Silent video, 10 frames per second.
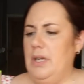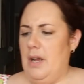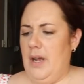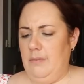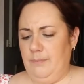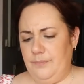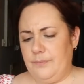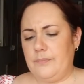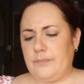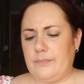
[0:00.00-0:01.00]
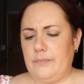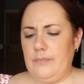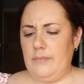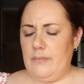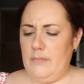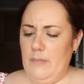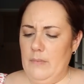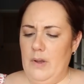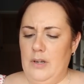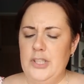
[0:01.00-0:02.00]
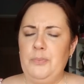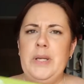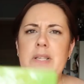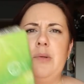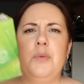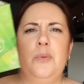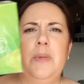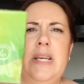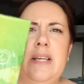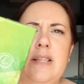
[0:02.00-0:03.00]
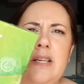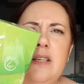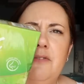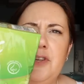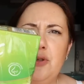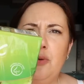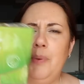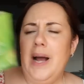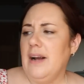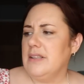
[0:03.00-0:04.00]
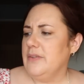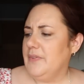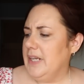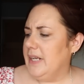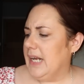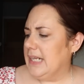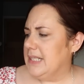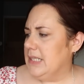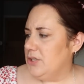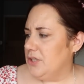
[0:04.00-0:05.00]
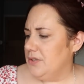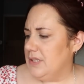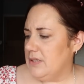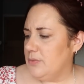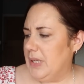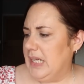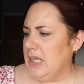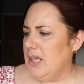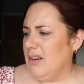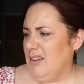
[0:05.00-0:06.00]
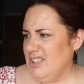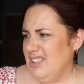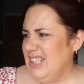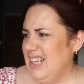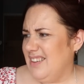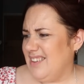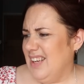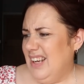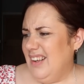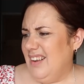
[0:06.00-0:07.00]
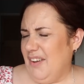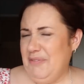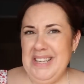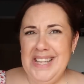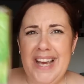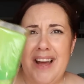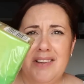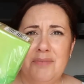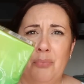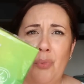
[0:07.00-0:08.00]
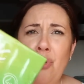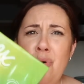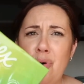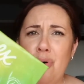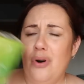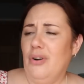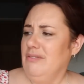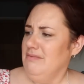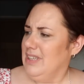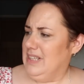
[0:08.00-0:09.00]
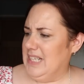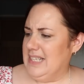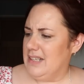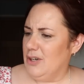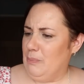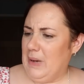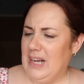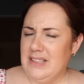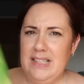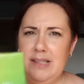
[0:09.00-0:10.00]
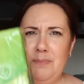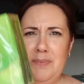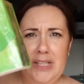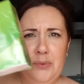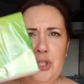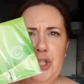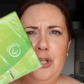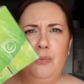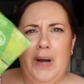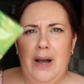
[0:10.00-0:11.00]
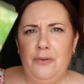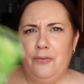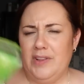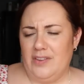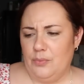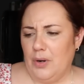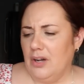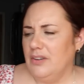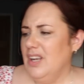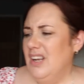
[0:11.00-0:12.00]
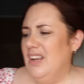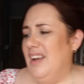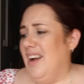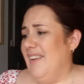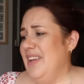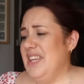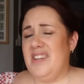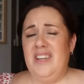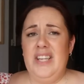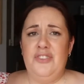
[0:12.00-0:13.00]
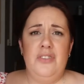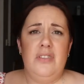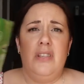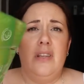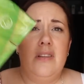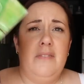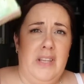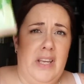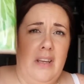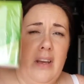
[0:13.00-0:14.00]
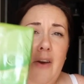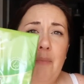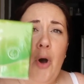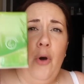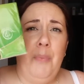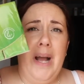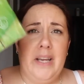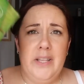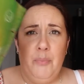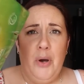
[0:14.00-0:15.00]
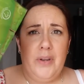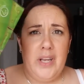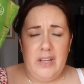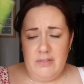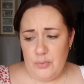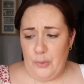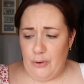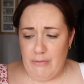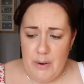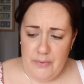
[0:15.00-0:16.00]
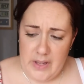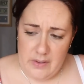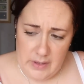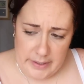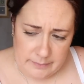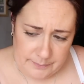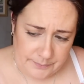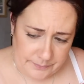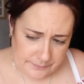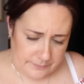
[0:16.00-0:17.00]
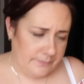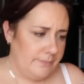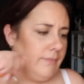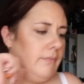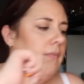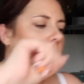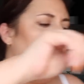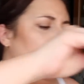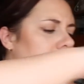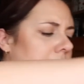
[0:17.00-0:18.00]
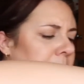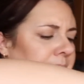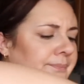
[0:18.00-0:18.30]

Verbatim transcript: um, I just picked up some of these individual packs of Kleenex tissues this week. I just think, I think you get more in these little packs. This this was £2 for this one. And then you can literally just stick with the um, whole pack in your pocket just walk around it. So, like them.